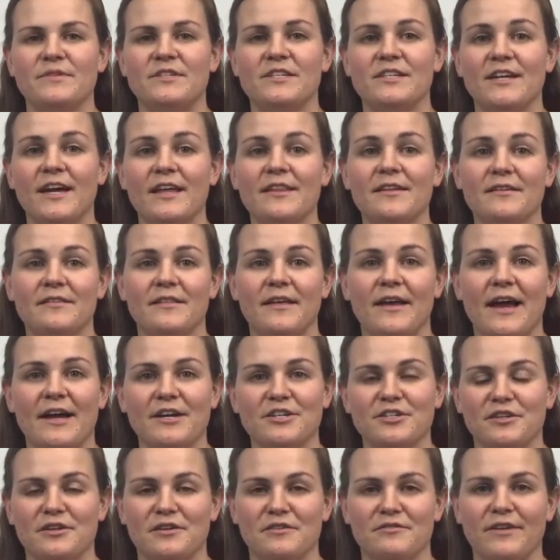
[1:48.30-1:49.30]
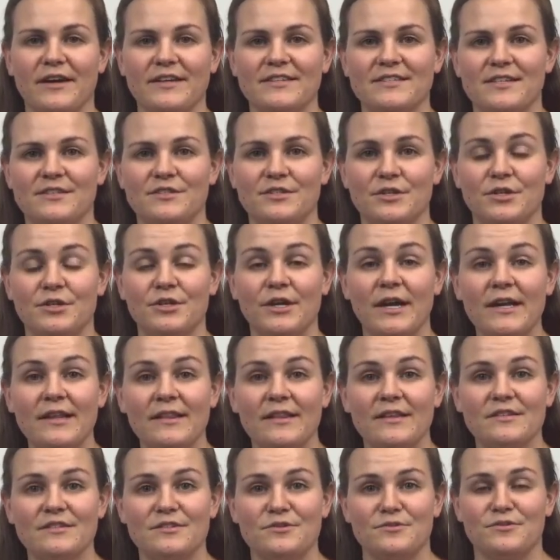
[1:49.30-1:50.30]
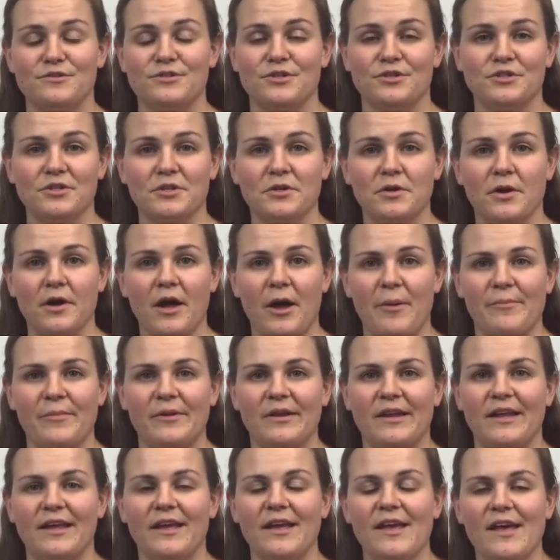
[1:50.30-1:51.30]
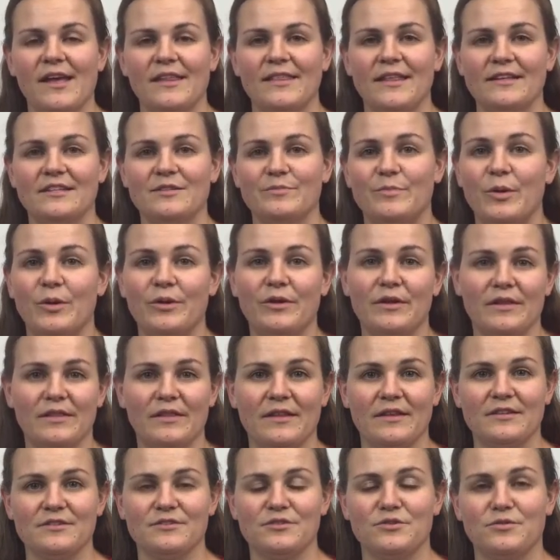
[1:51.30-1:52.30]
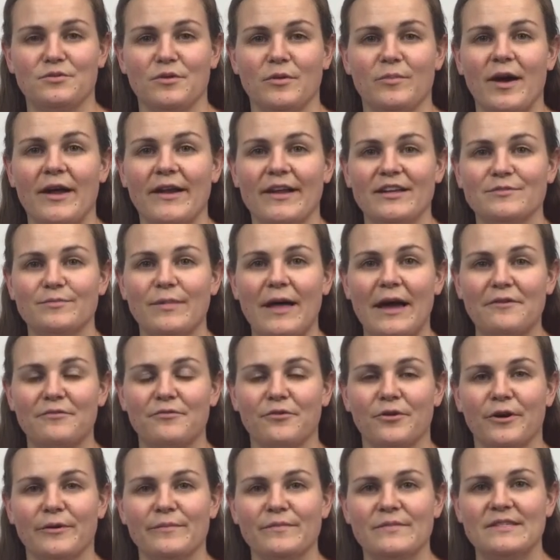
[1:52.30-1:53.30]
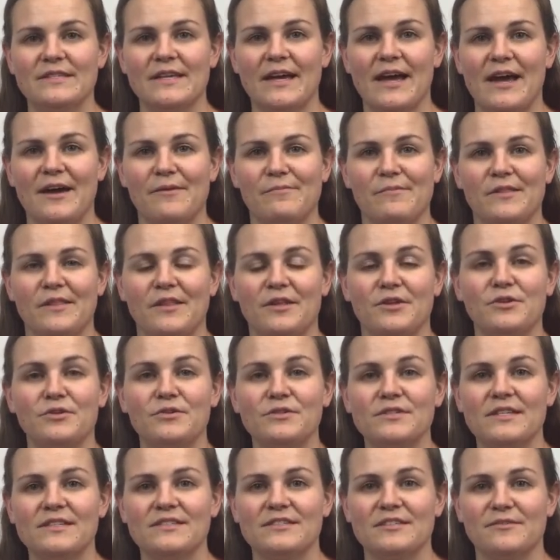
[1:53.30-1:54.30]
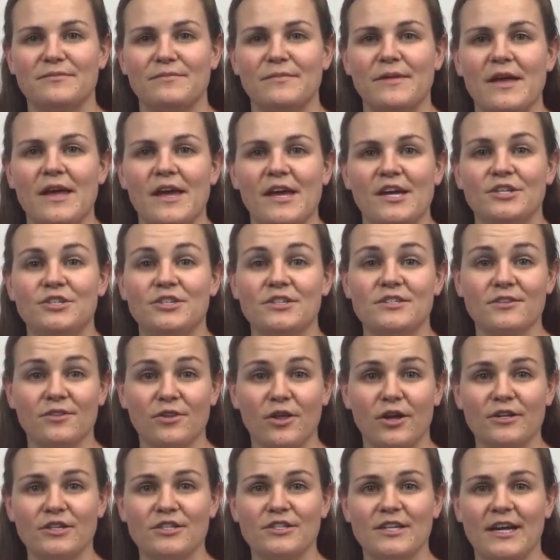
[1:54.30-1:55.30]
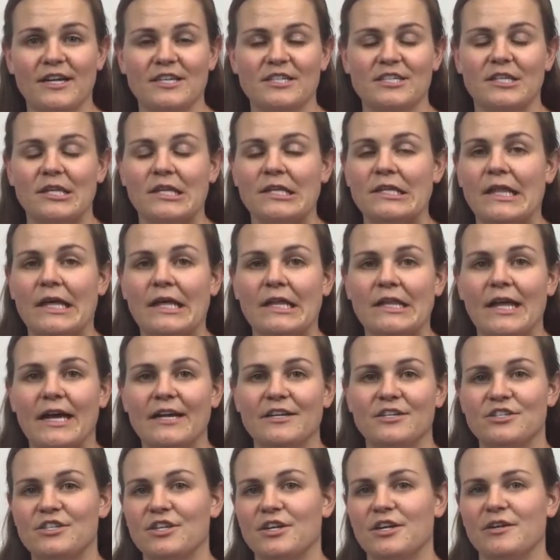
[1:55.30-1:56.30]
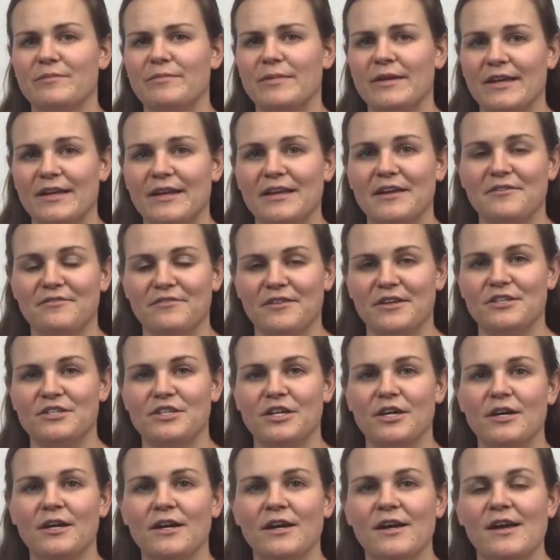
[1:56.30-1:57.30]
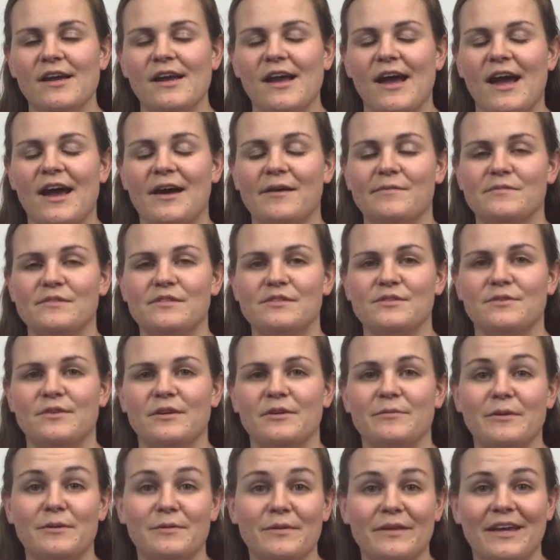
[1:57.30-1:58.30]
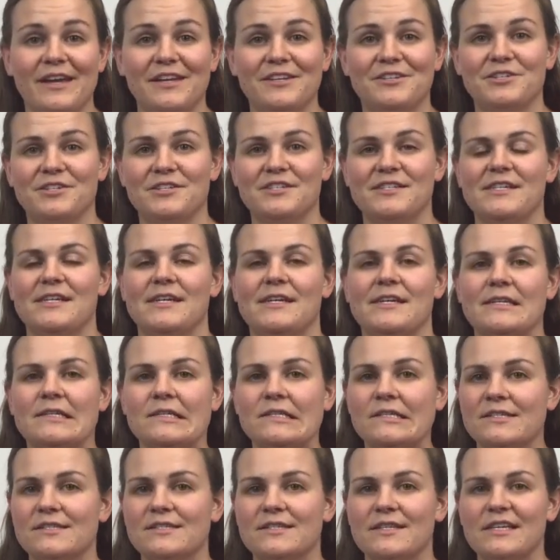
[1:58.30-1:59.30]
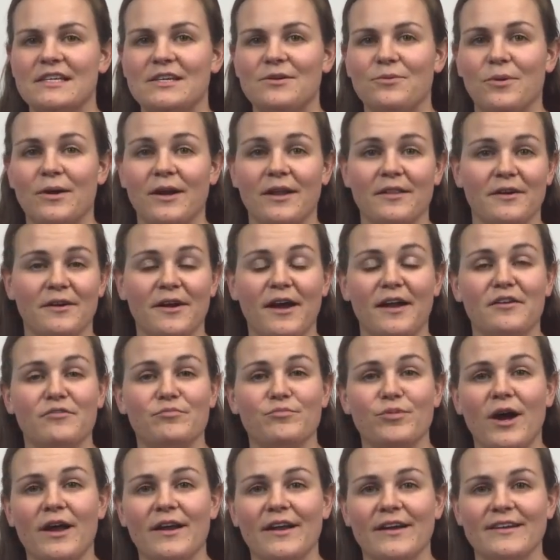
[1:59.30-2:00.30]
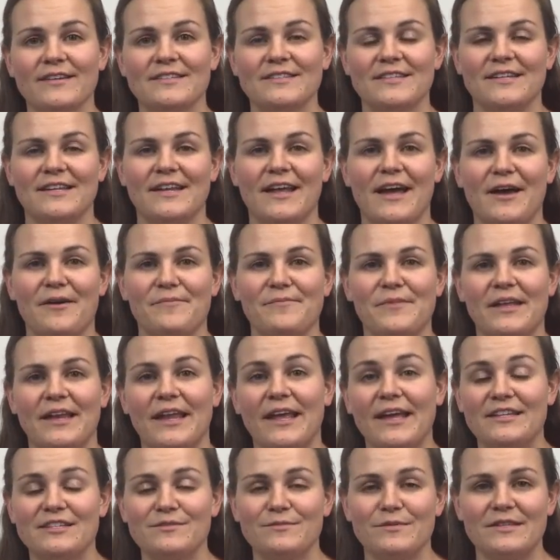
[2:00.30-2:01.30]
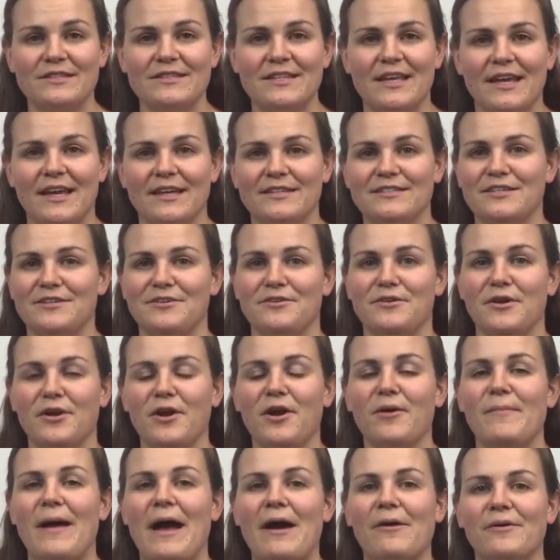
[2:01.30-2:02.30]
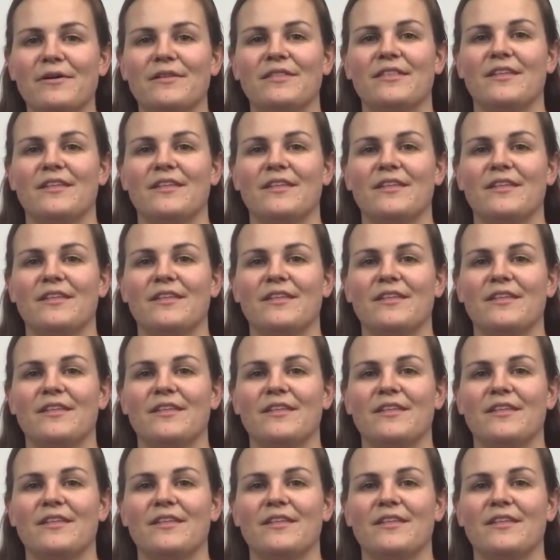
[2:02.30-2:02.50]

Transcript: Together they actually invested to create this new surgical company that's building these new robotics platforms. And the new system just launched actually late last year, beginning of this year. So it'll be really interesting to see what other kind of products and enhancements they continue to come out